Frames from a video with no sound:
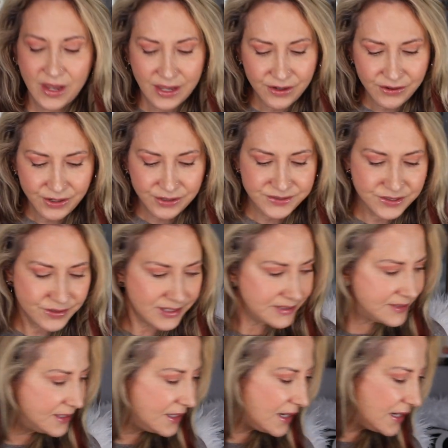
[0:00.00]
I don't know. So
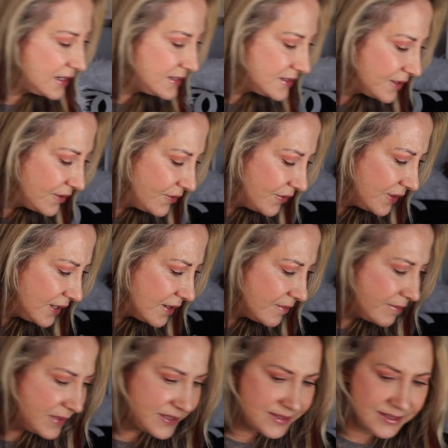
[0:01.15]
that's it, guys. I don't think
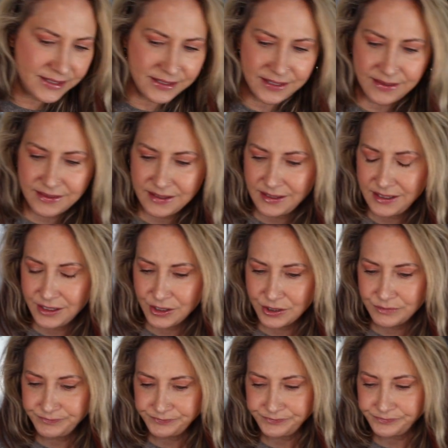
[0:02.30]
I'm missing anything here.